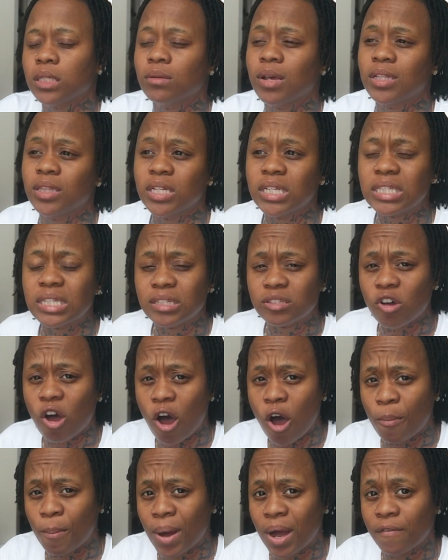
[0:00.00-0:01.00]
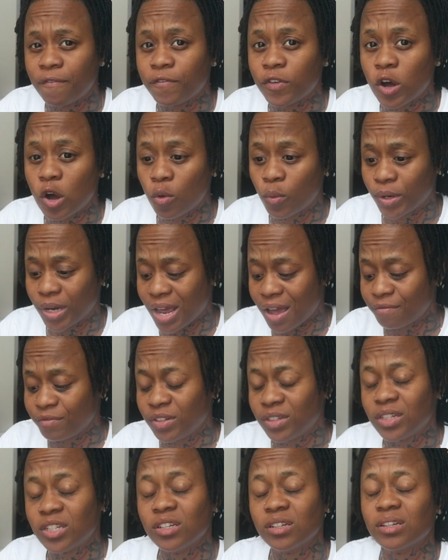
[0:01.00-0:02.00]
seem like this is all my fault when
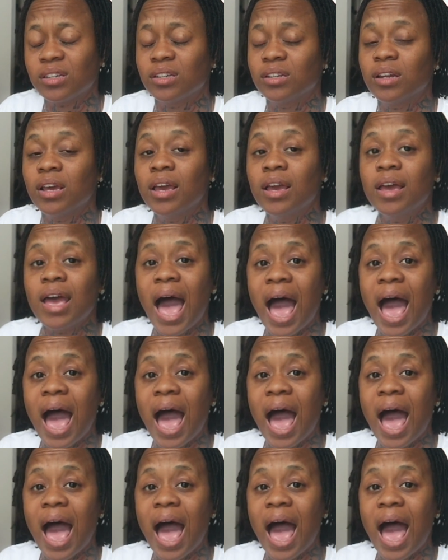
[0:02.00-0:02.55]
I've taken